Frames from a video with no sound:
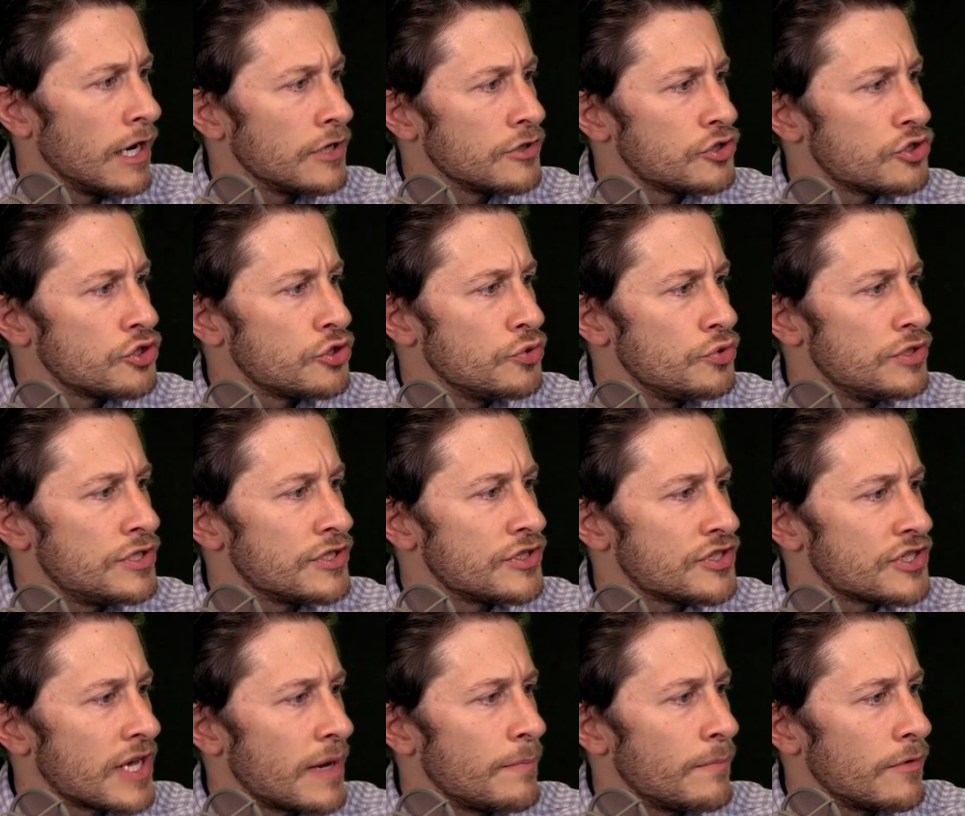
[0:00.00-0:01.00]
to
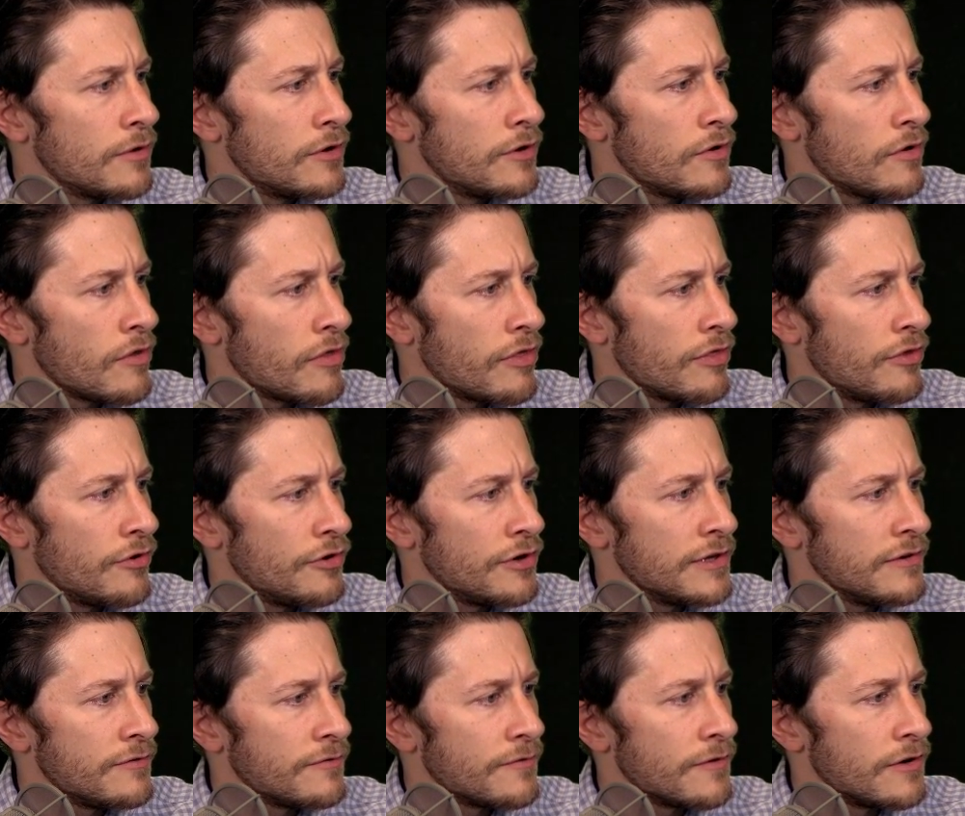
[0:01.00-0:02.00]
December
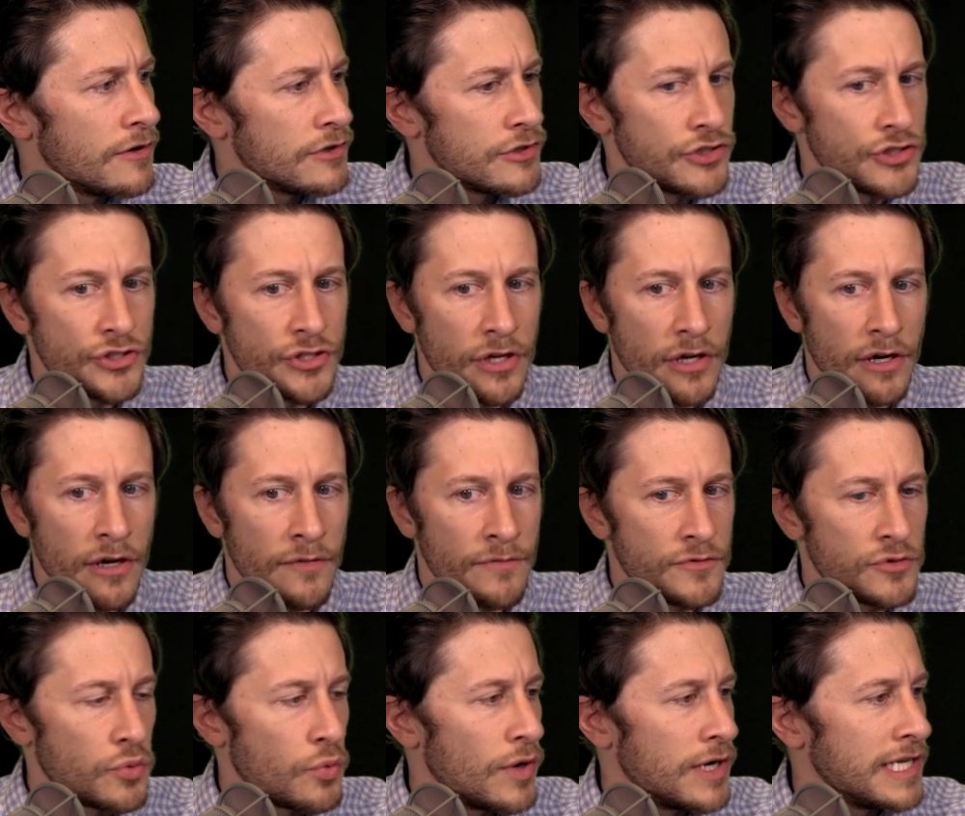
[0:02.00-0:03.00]
31st of
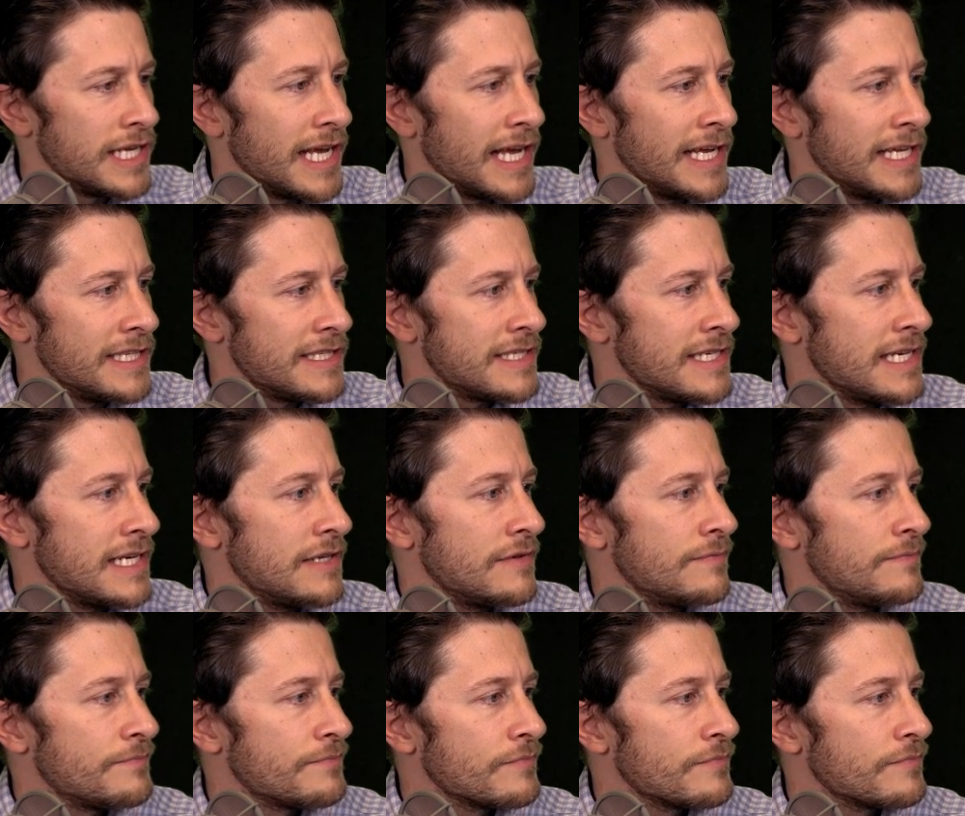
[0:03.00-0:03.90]
2018.